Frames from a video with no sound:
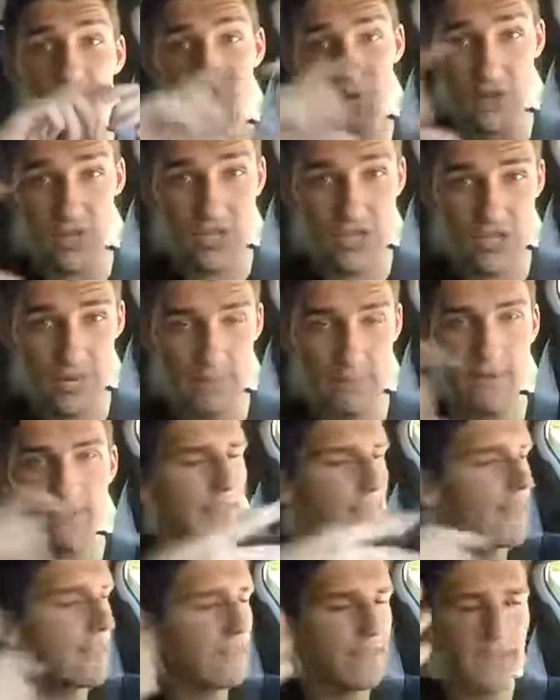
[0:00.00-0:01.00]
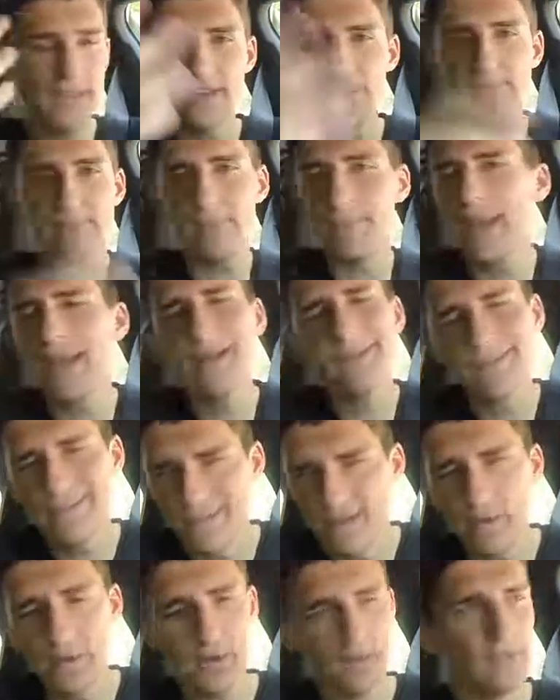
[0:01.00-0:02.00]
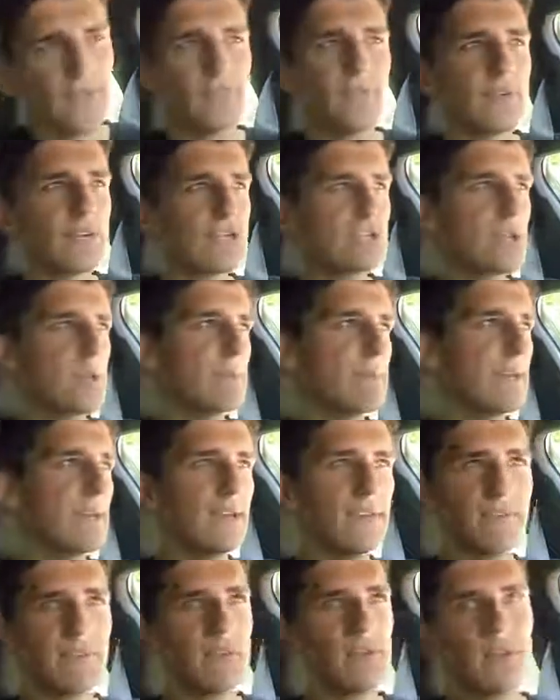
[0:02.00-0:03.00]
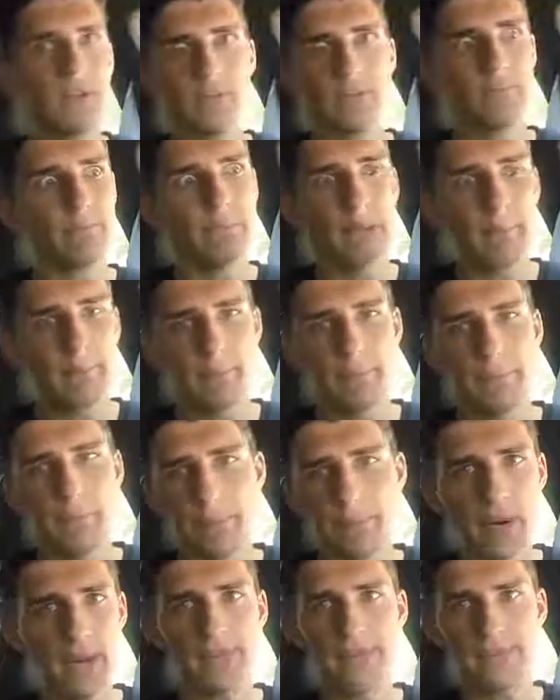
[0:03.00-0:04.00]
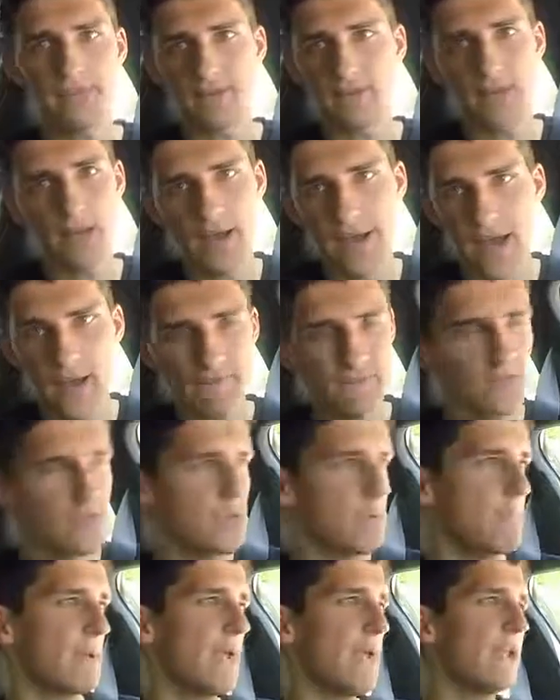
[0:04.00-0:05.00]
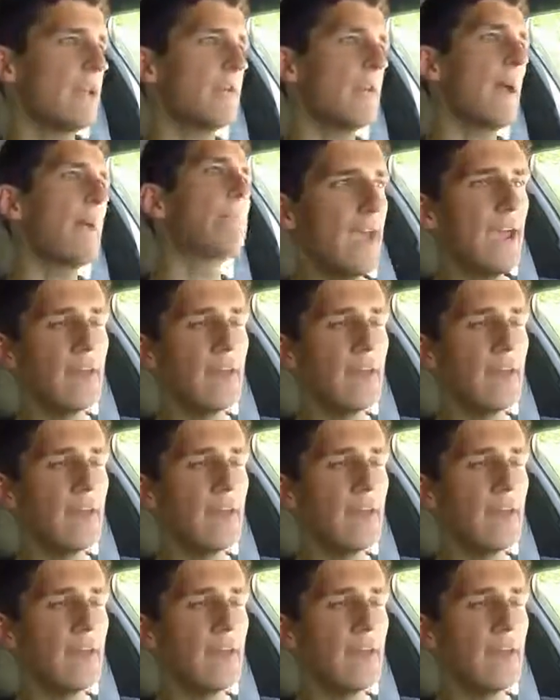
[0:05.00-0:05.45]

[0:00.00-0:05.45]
free shipping. They think it's a better deal when it's free shipping, even though you can bump up the price and account for shipping anyway.